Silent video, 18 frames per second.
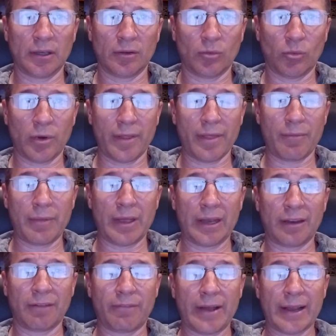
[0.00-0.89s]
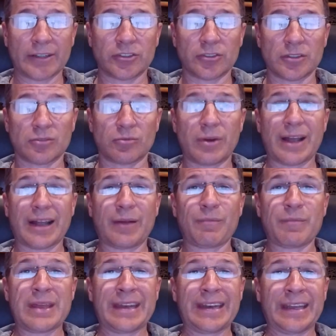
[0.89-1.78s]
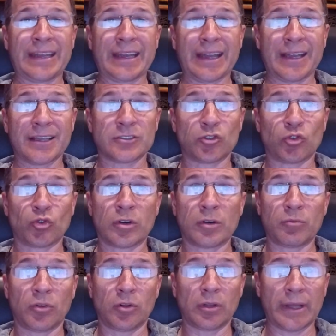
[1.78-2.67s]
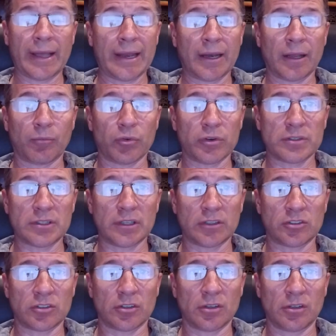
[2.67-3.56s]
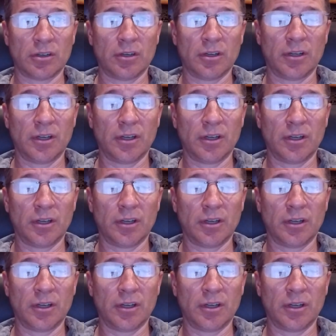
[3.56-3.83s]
what the manufacturer is recommending as normal landing procedure,